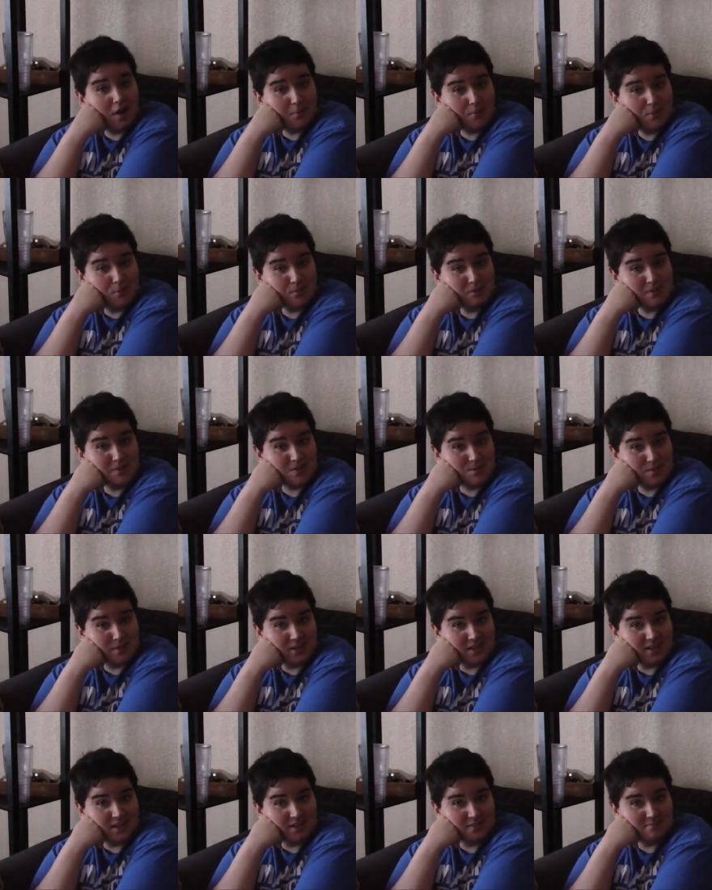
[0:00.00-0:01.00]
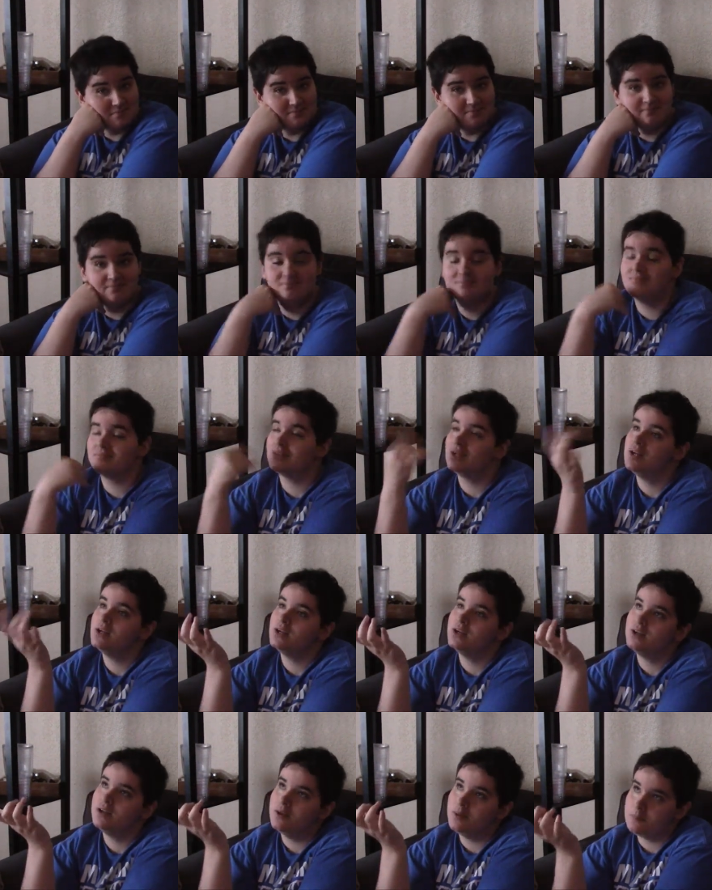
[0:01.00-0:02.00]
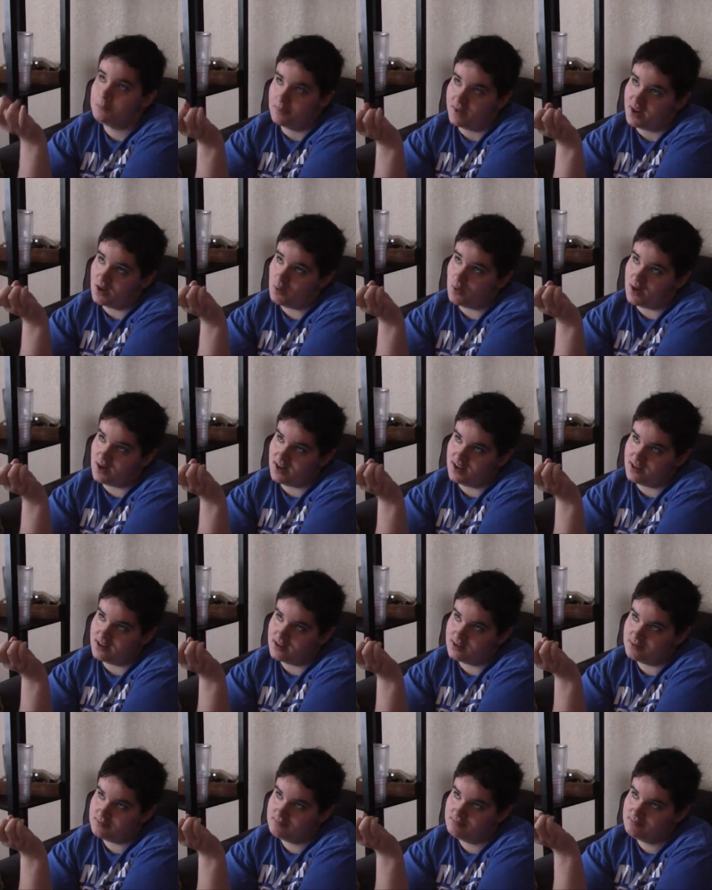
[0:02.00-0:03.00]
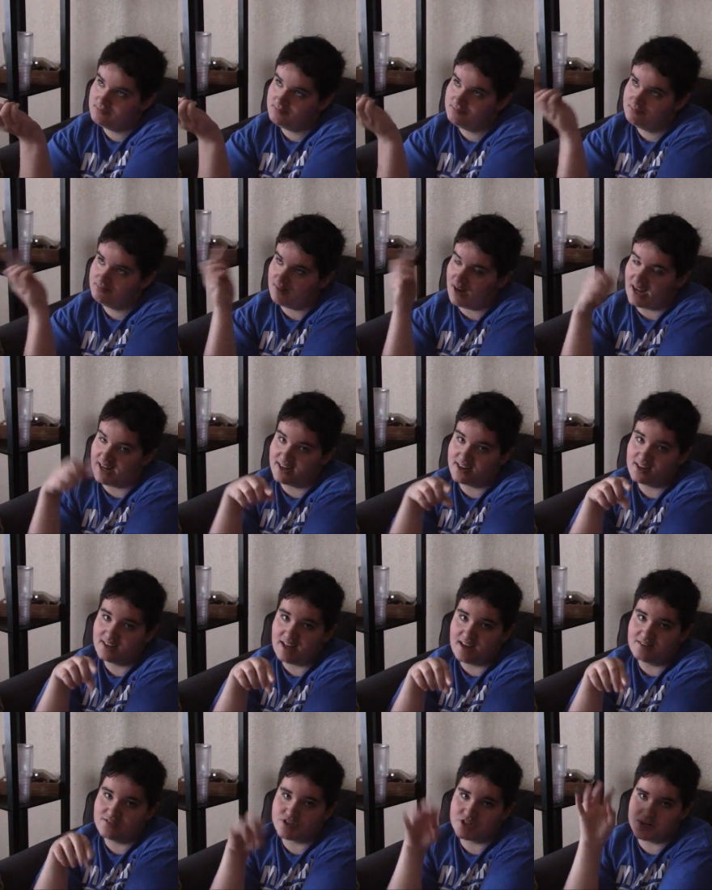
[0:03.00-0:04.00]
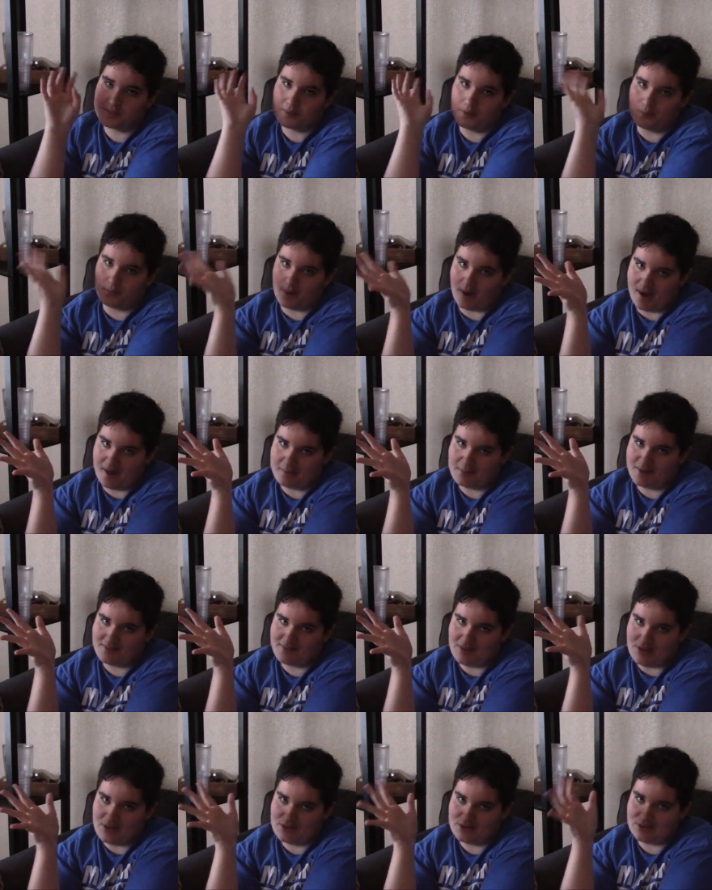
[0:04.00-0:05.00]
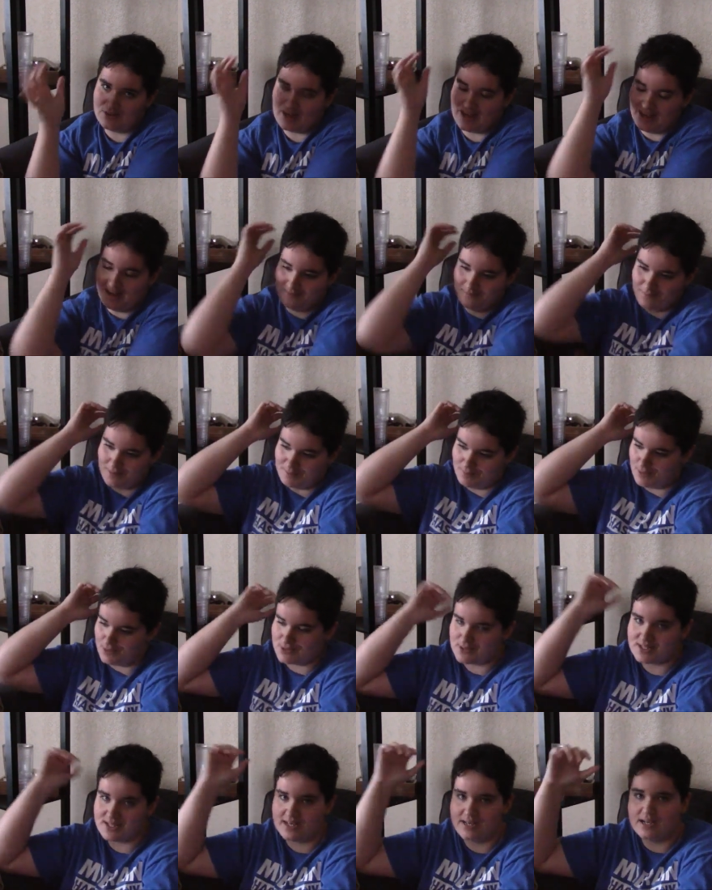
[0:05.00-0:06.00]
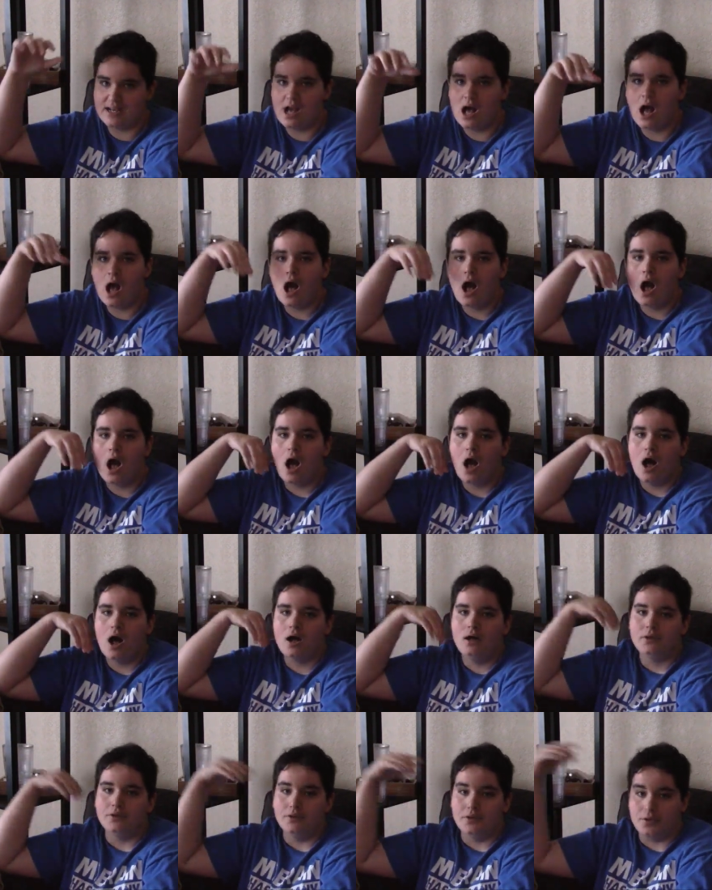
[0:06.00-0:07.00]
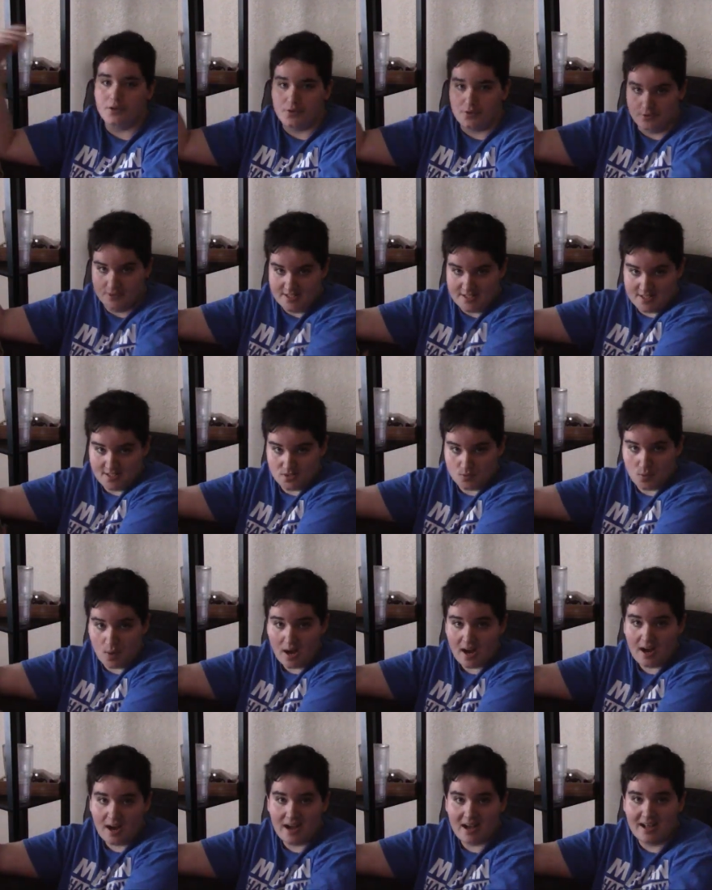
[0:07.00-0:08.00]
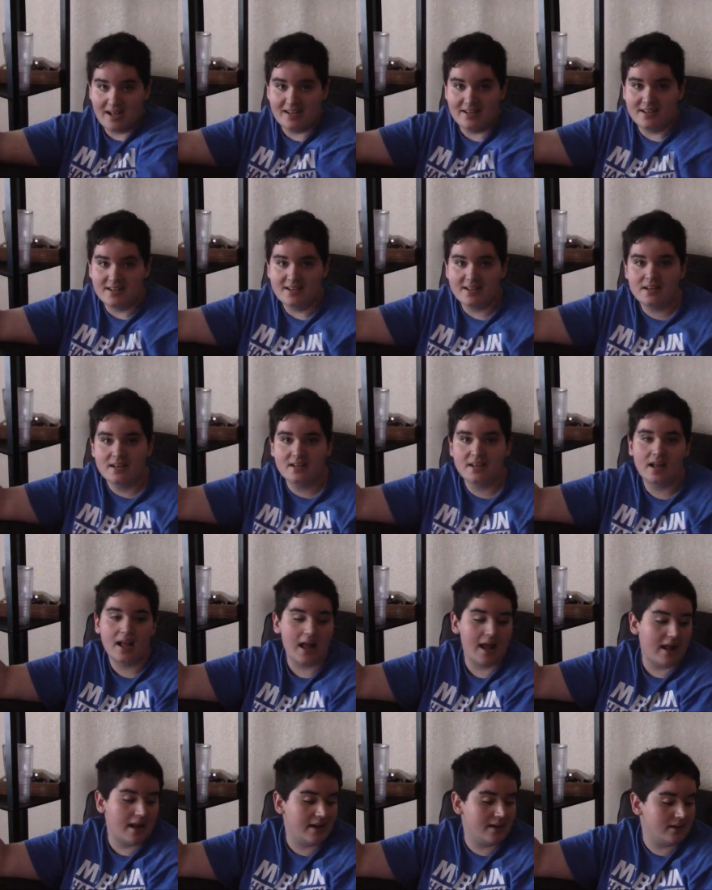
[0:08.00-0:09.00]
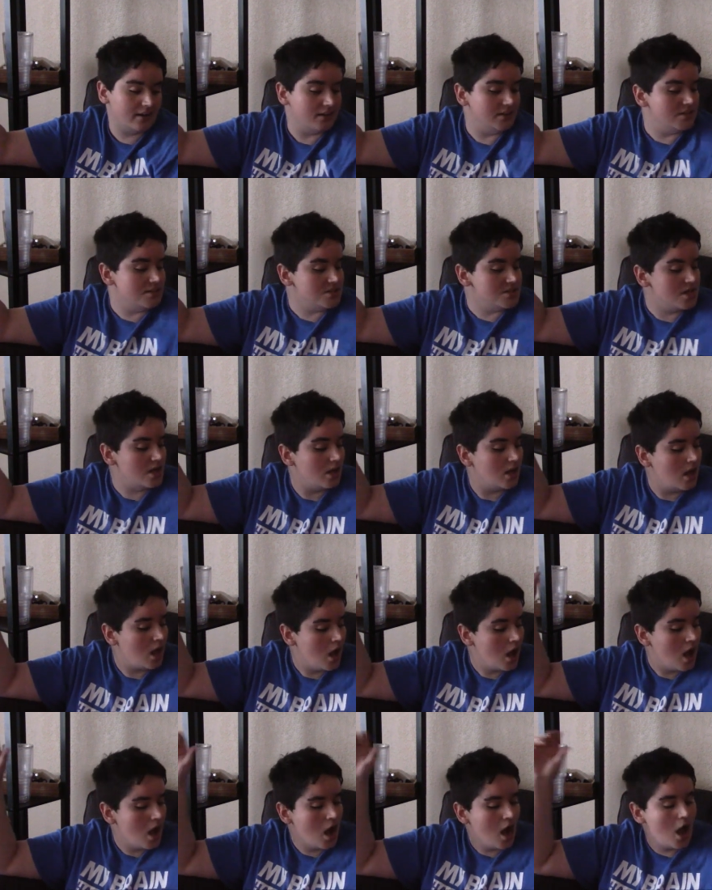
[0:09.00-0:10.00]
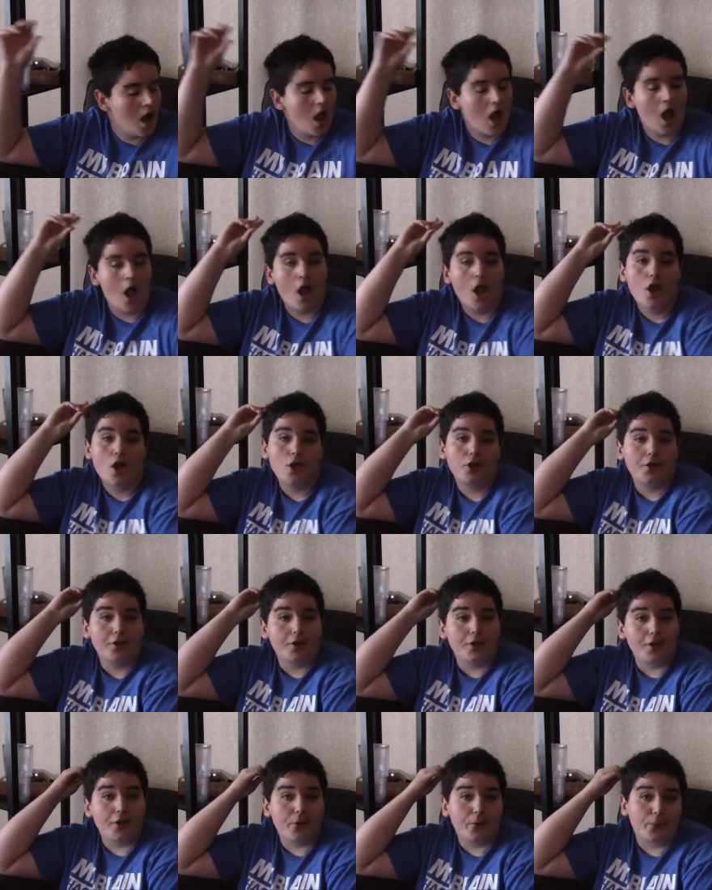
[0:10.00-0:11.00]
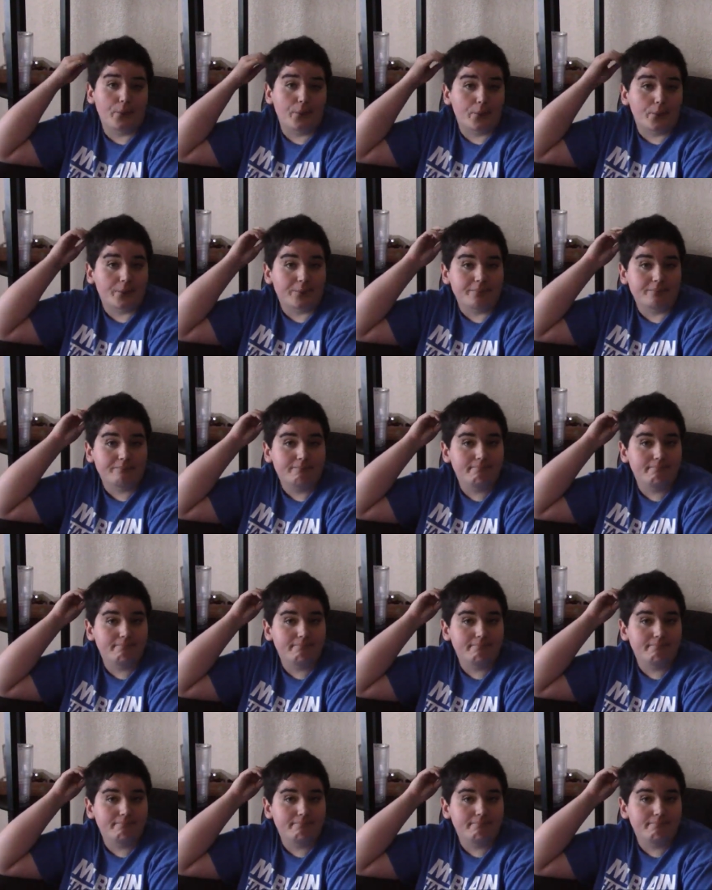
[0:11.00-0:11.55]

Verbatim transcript: Hooman Squad. Been a while. I did a live stream of why my video I haven't been posting. You know the reasons why. And, you know,